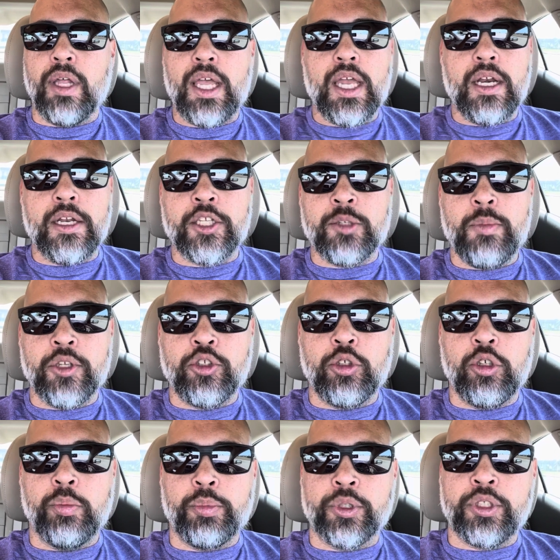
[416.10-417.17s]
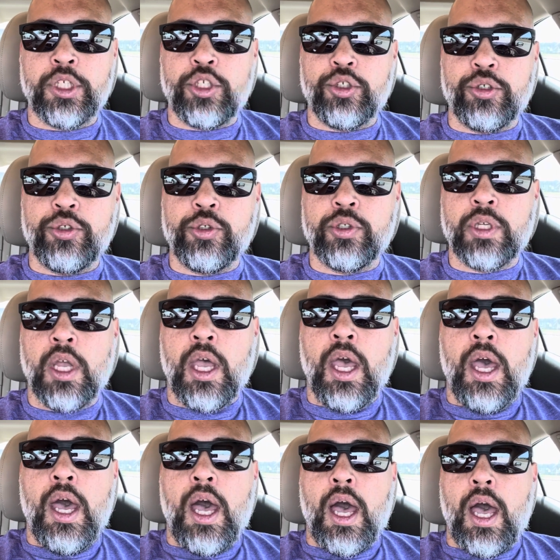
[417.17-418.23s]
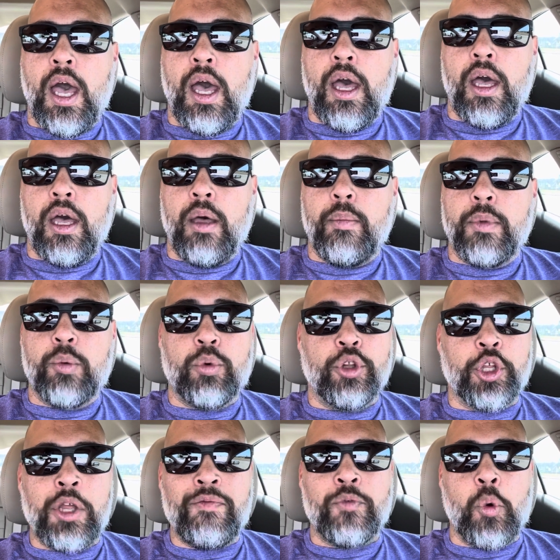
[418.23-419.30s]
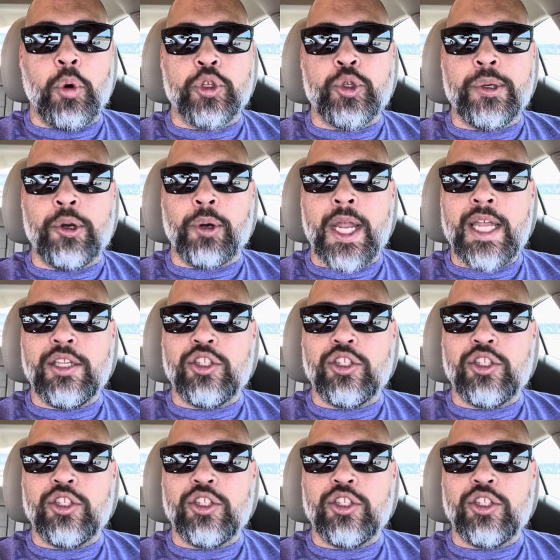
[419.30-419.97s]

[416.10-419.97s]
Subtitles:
and dismissal procedures. And we're looking forward to a great